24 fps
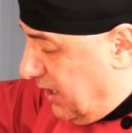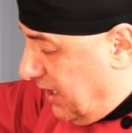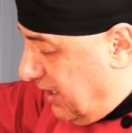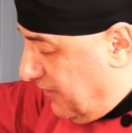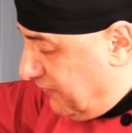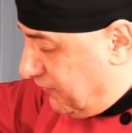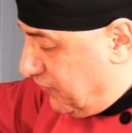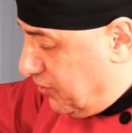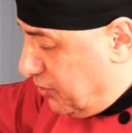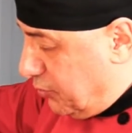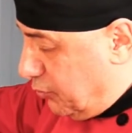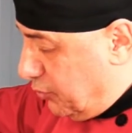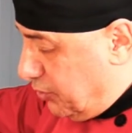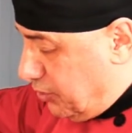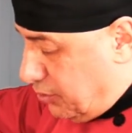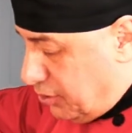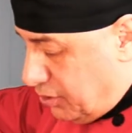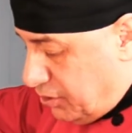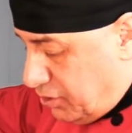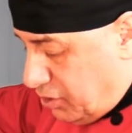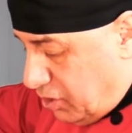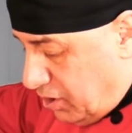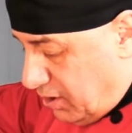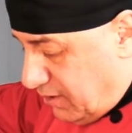after we
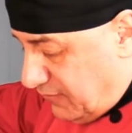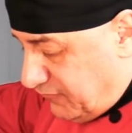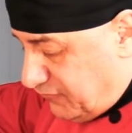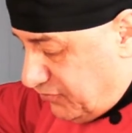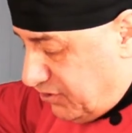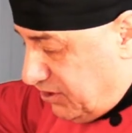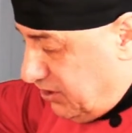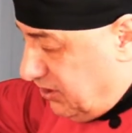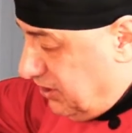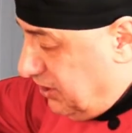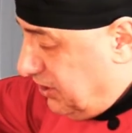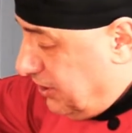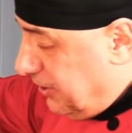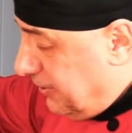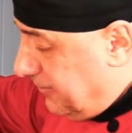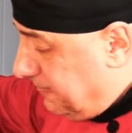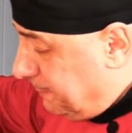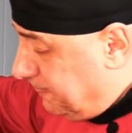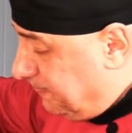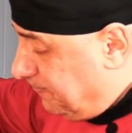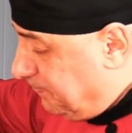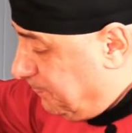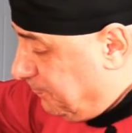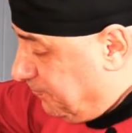turn off the
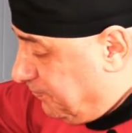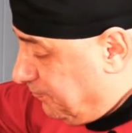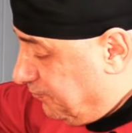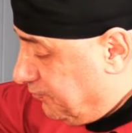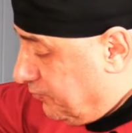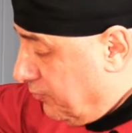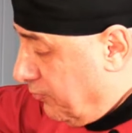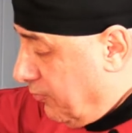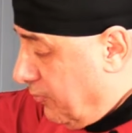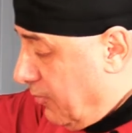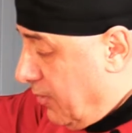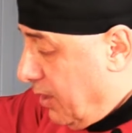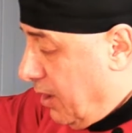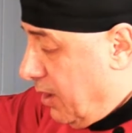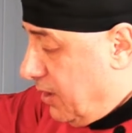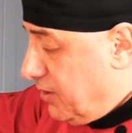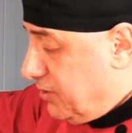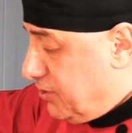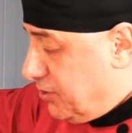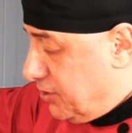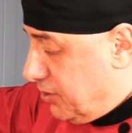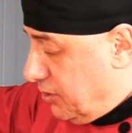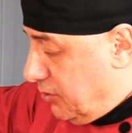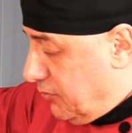
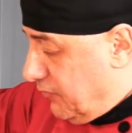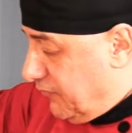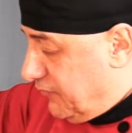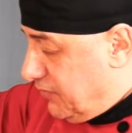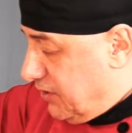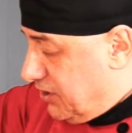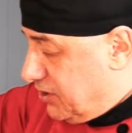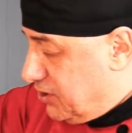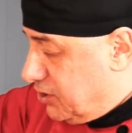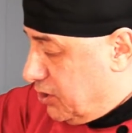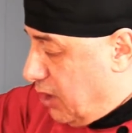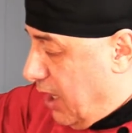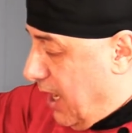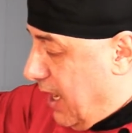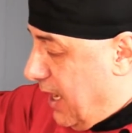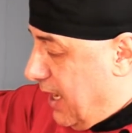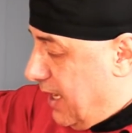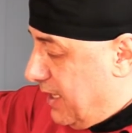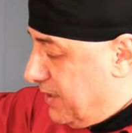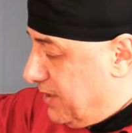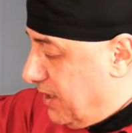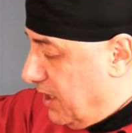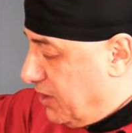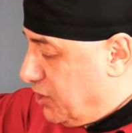stove, just to
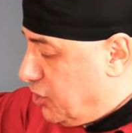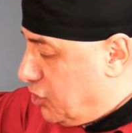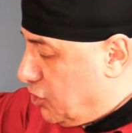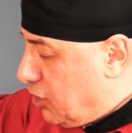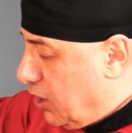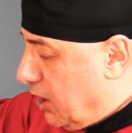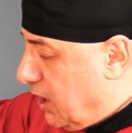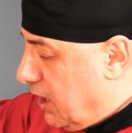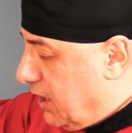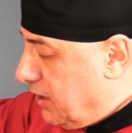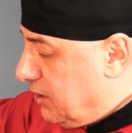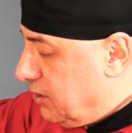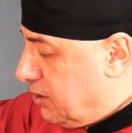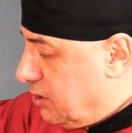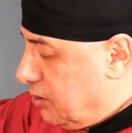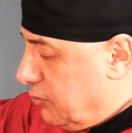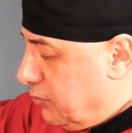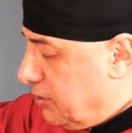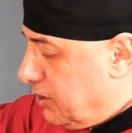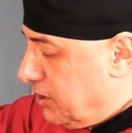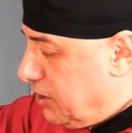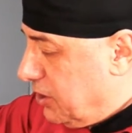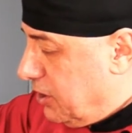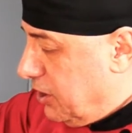add a shine to
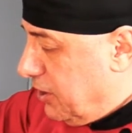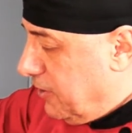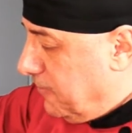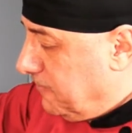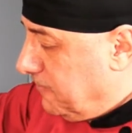it.